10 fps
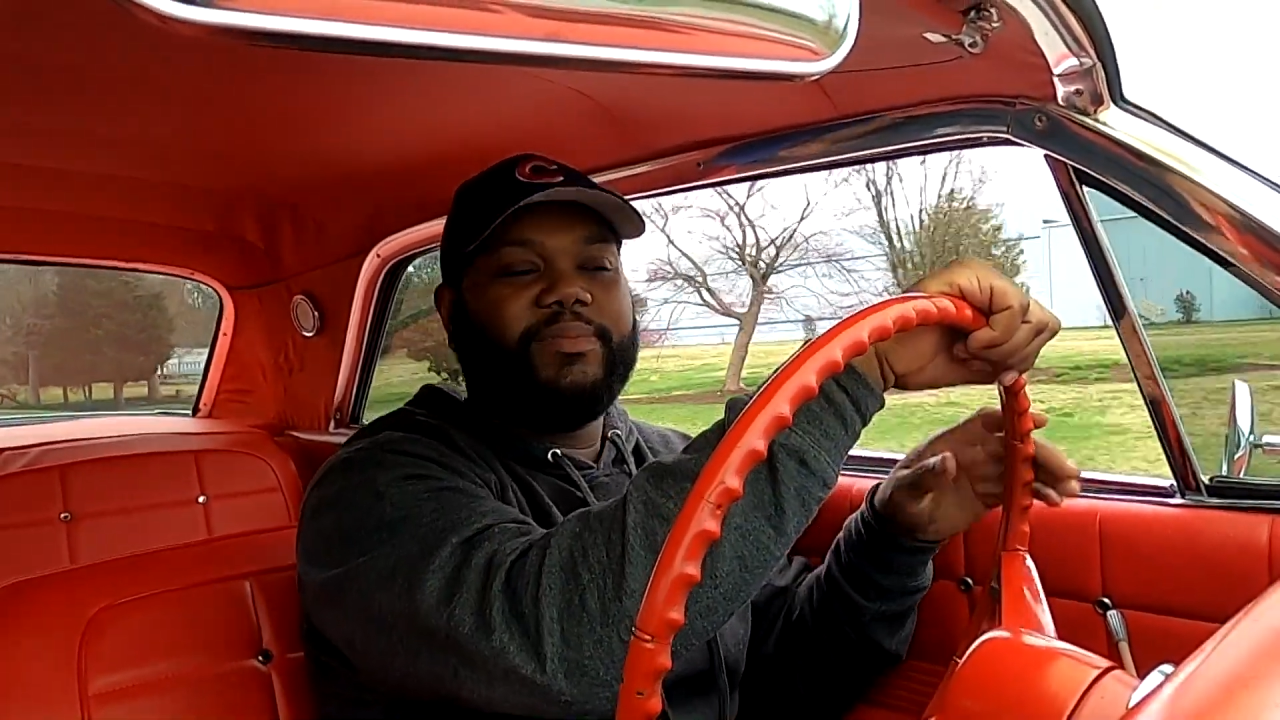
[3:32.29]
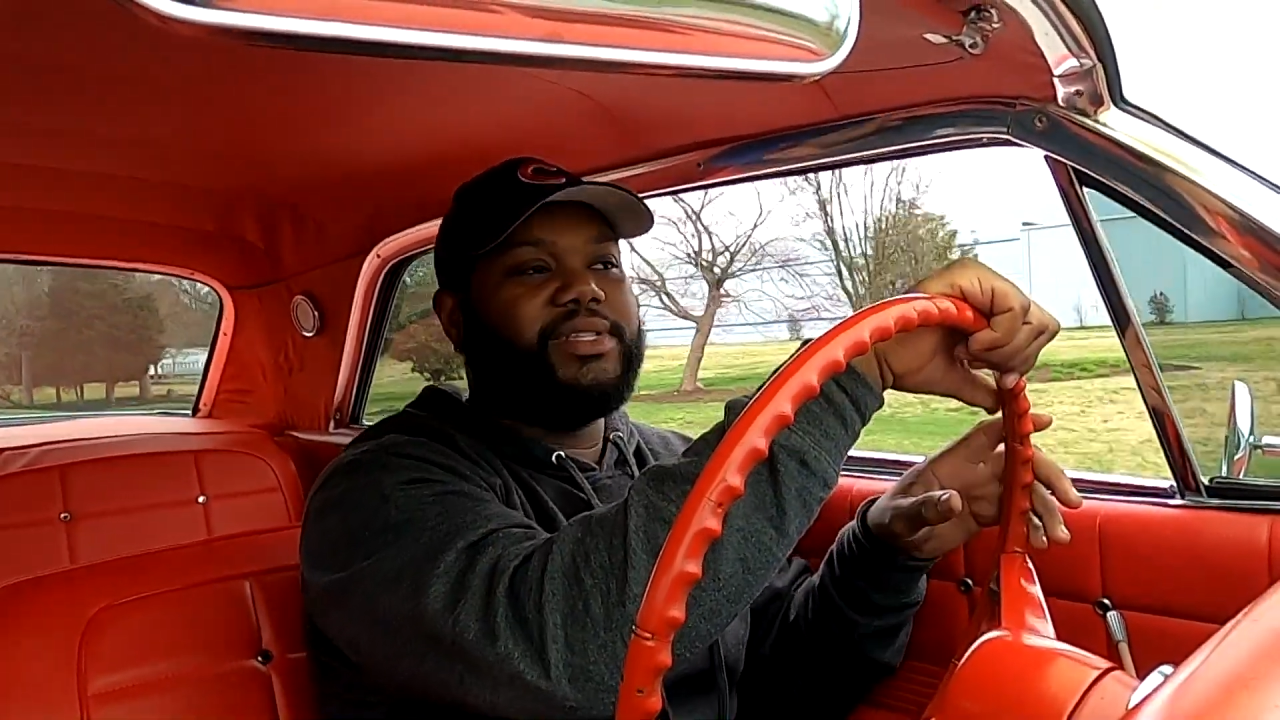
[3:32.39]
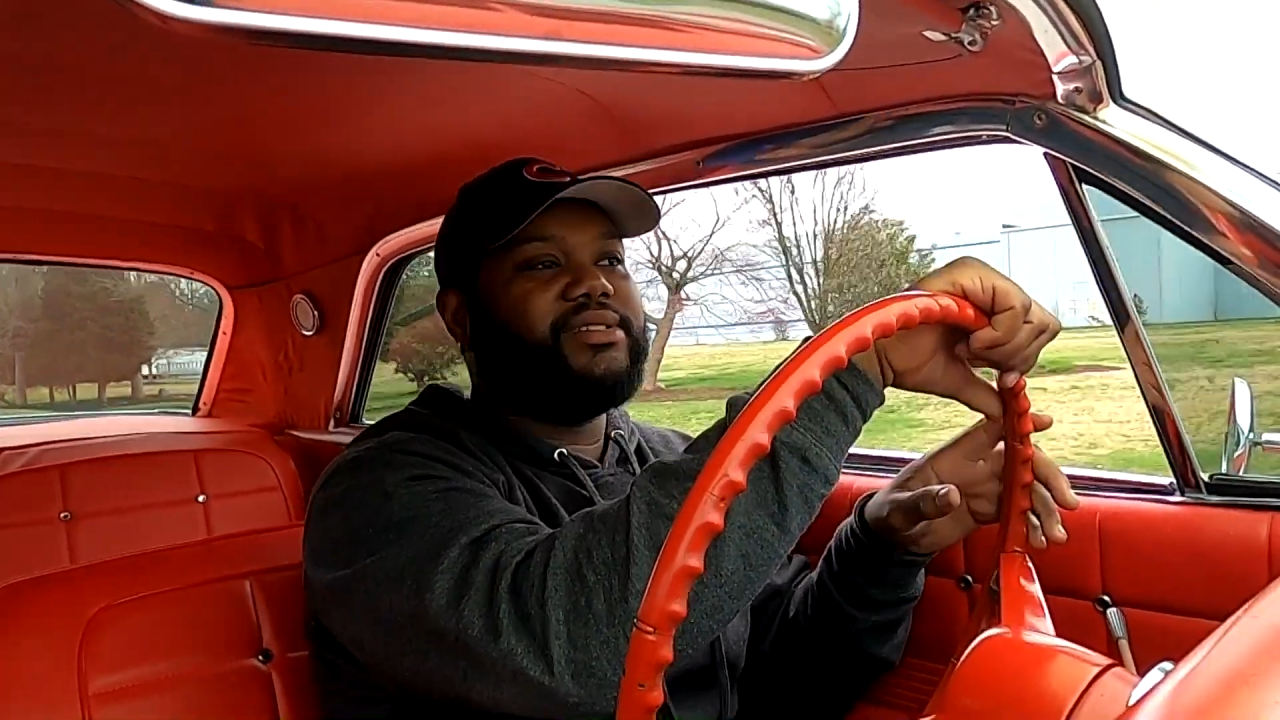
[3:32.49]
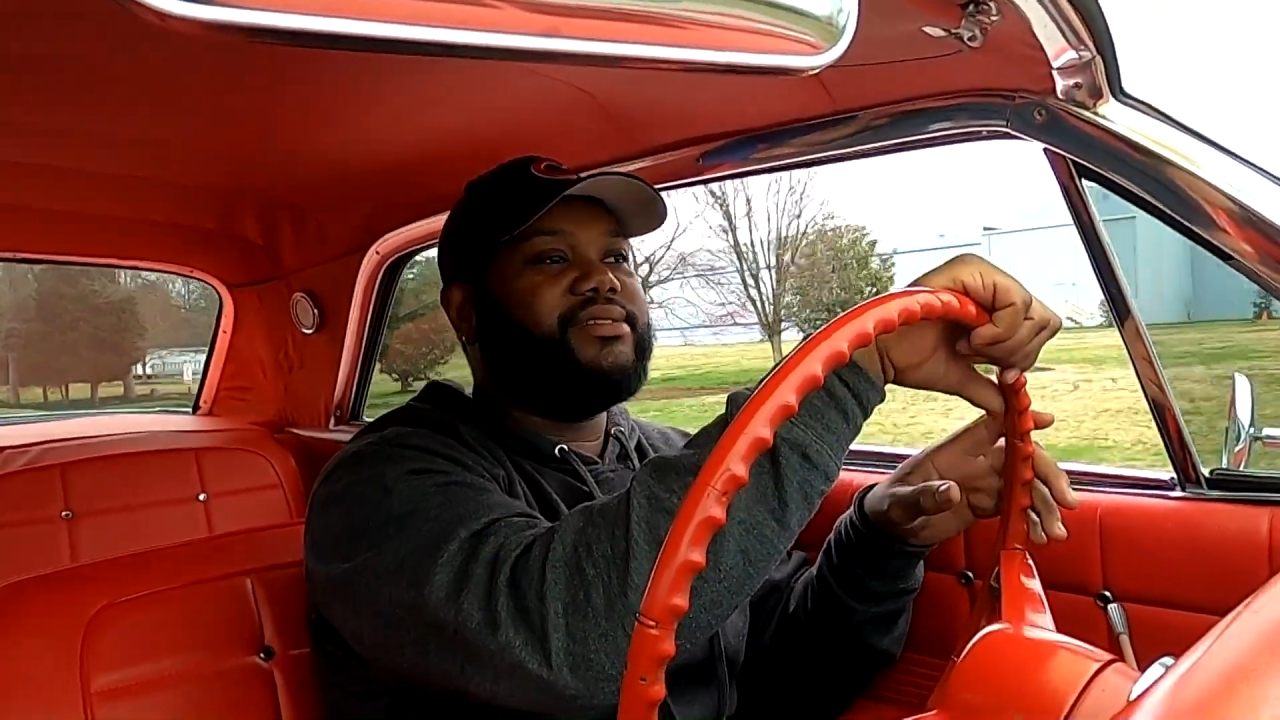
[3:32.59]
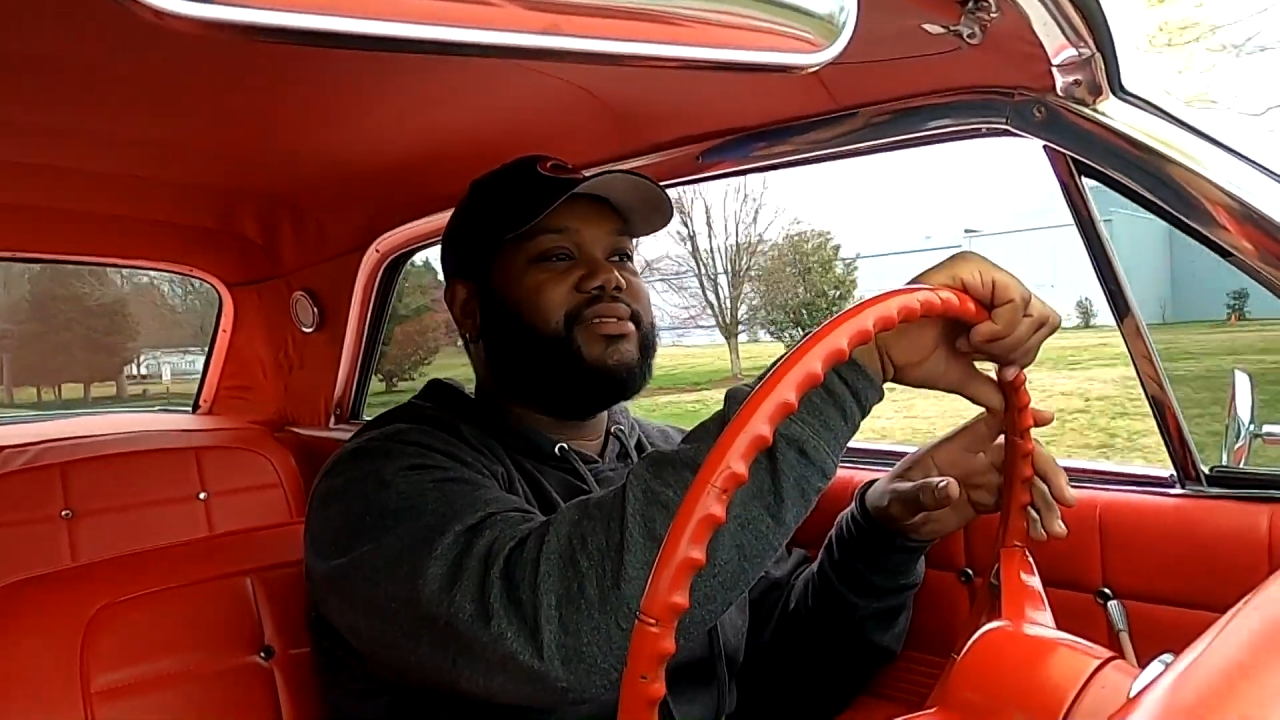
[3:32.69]

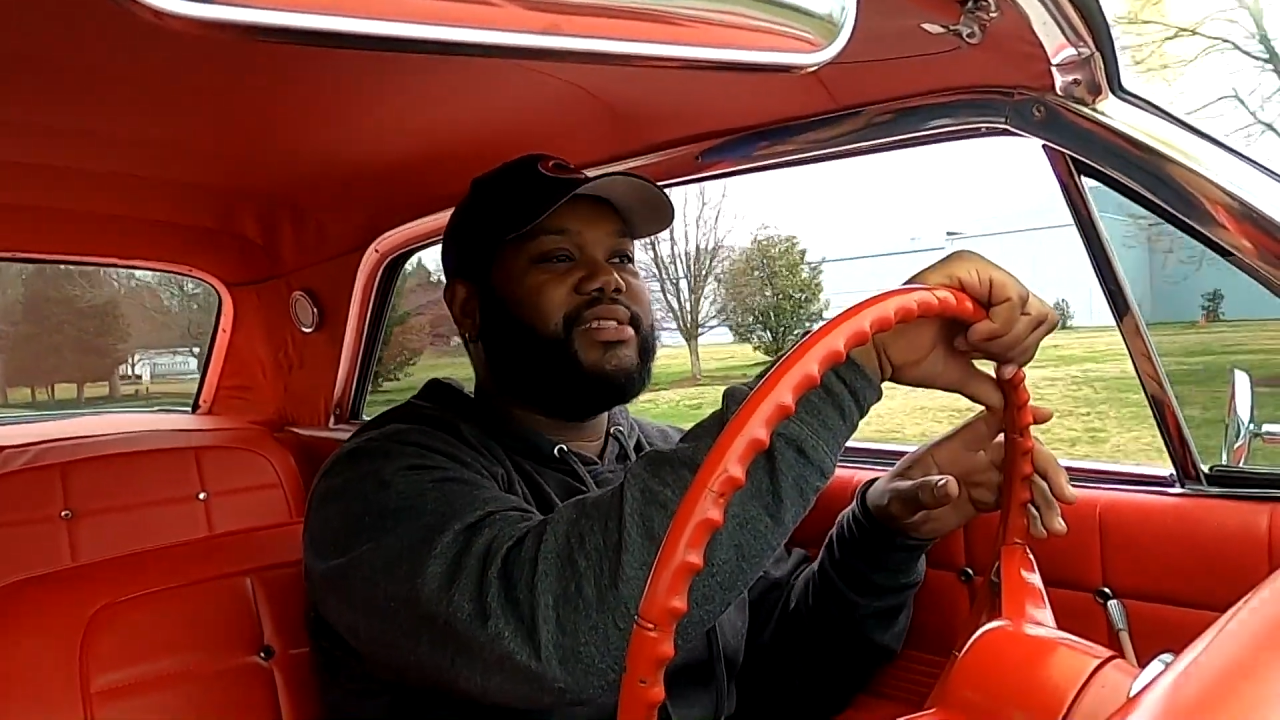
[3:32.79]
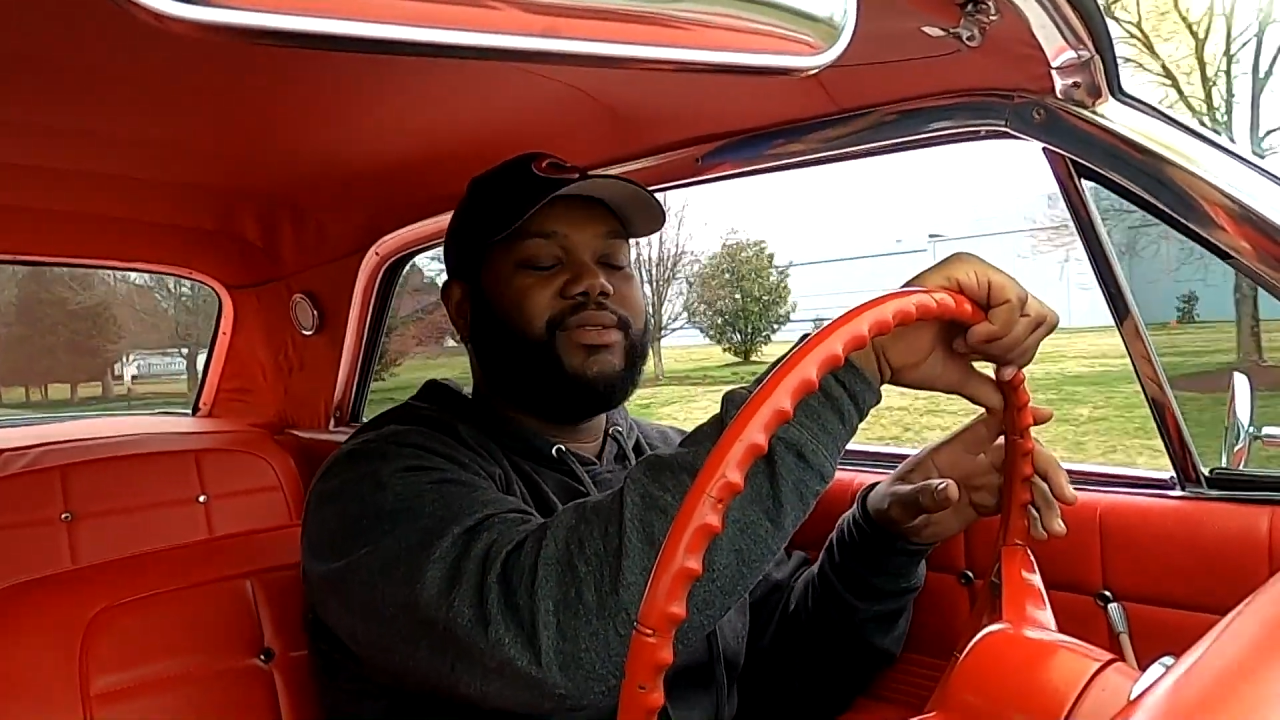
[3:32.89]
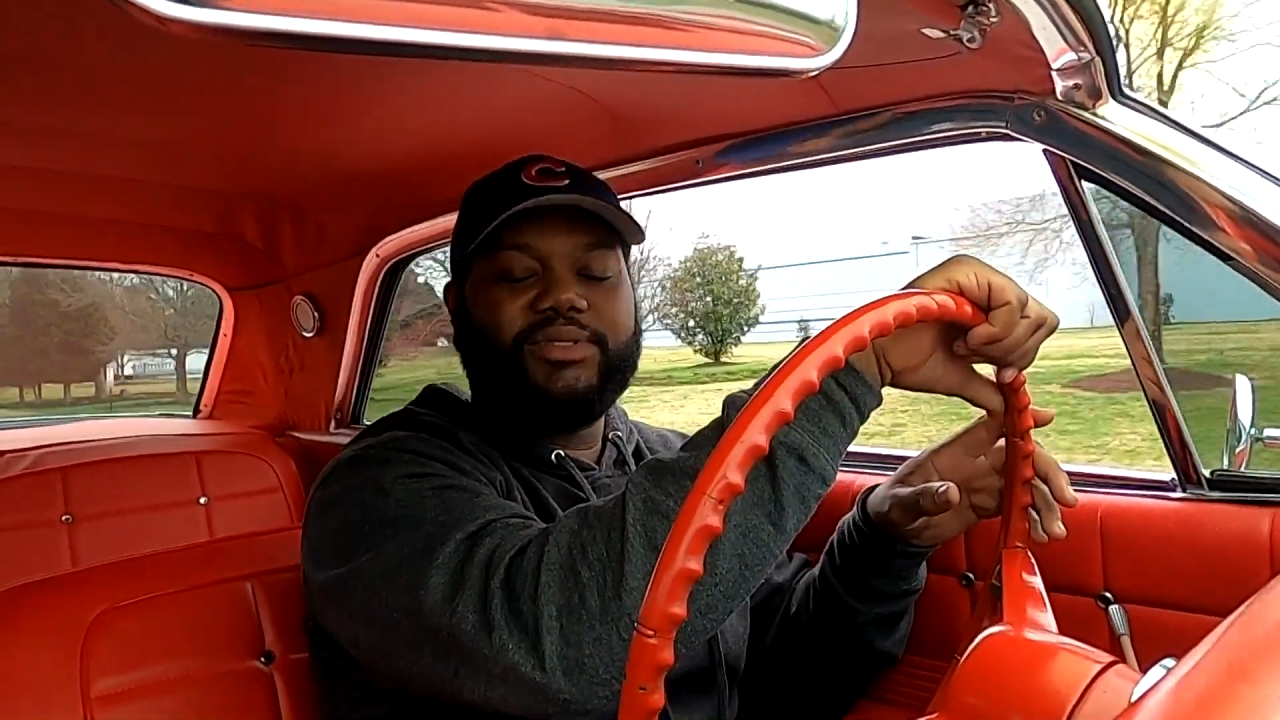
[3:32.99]
and see